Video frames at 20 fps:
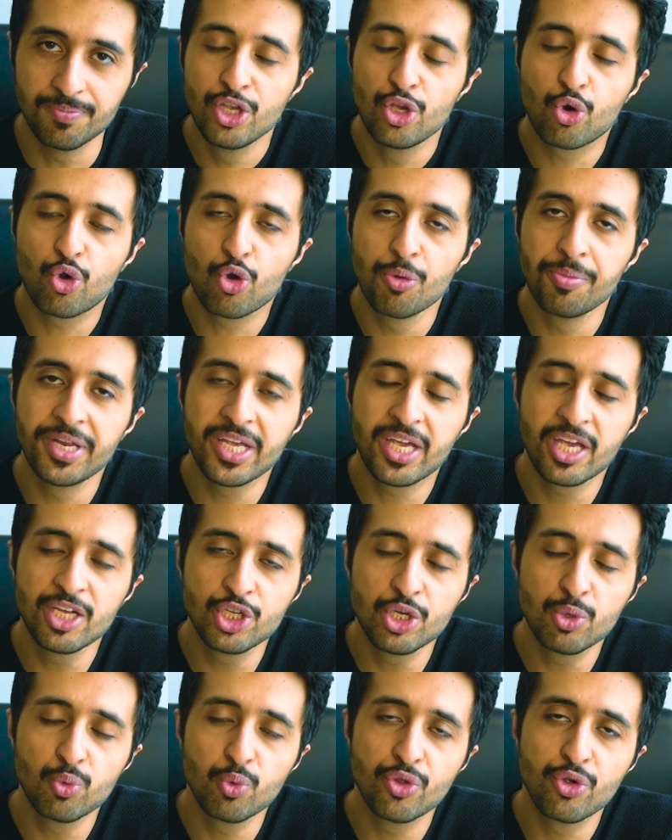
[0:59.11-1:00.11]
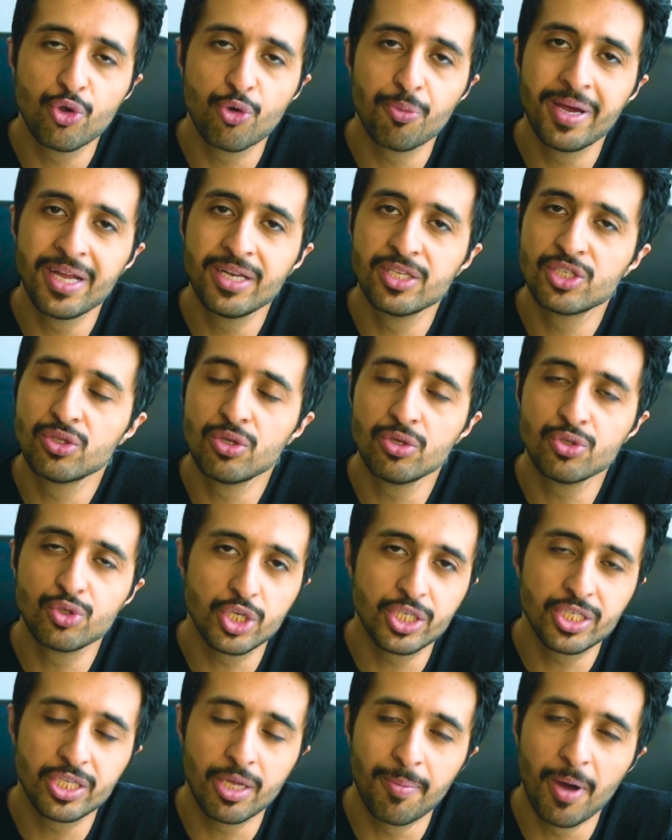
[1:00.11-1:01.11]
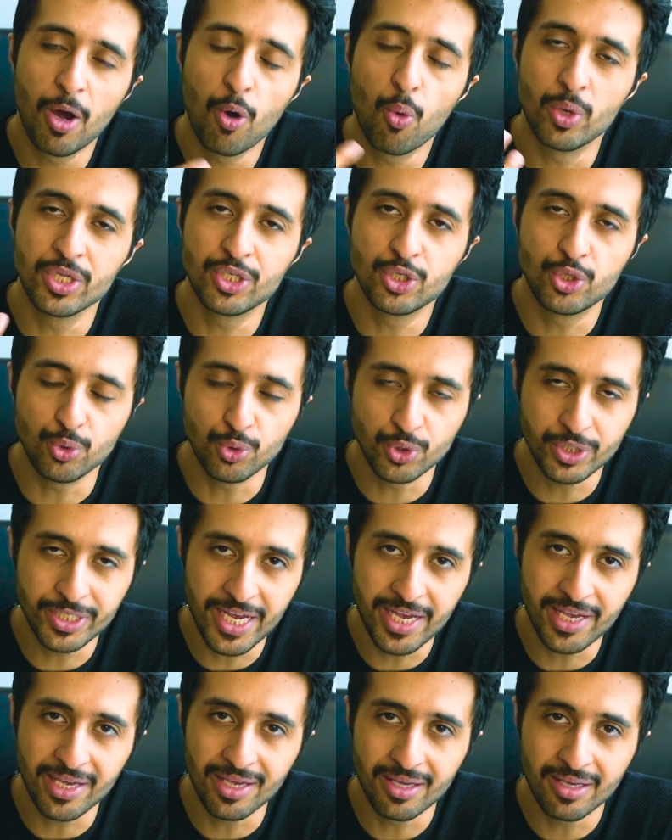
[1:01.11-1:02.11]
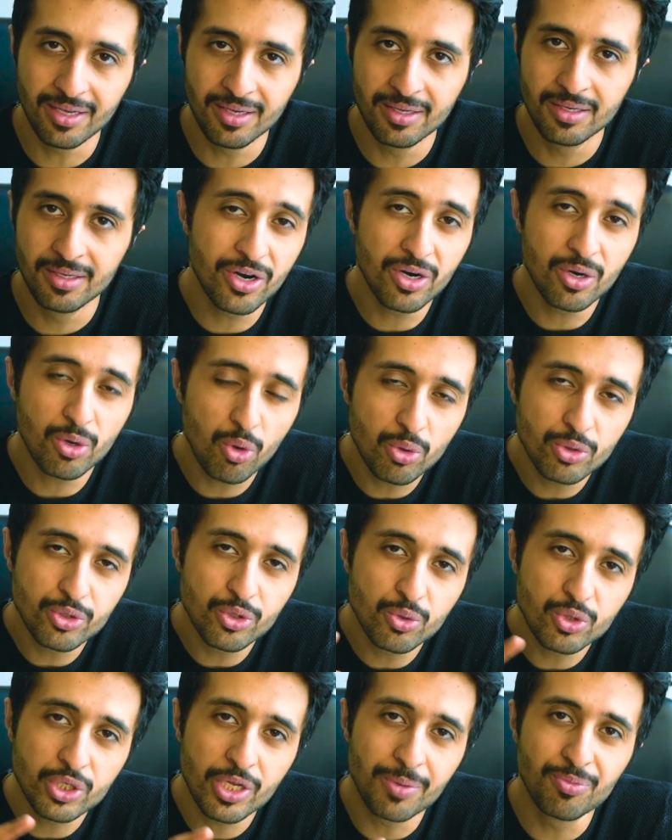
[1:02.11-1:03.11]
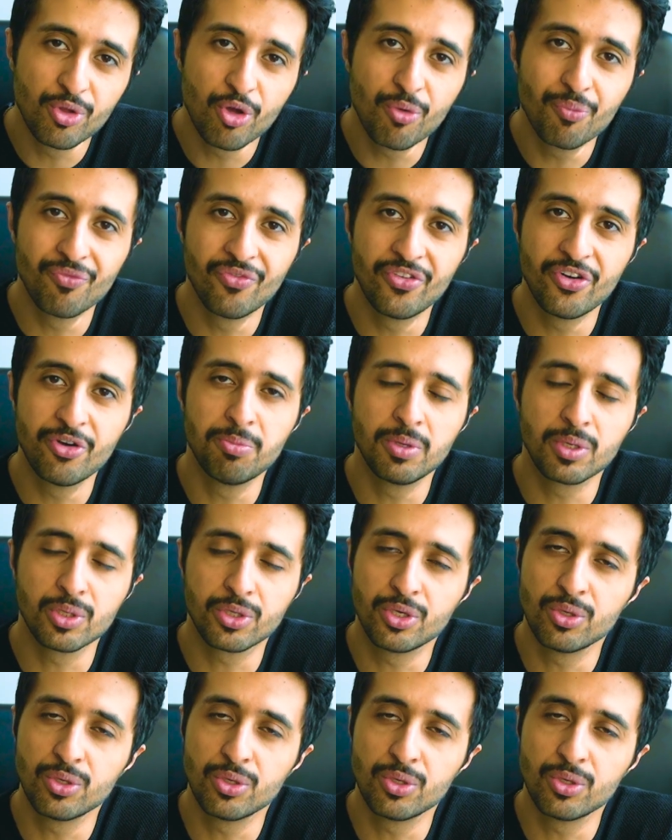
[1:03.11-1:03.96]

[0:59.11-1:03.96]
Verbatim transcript: Your communication with your man is not just about what you say. There are also some non-verbal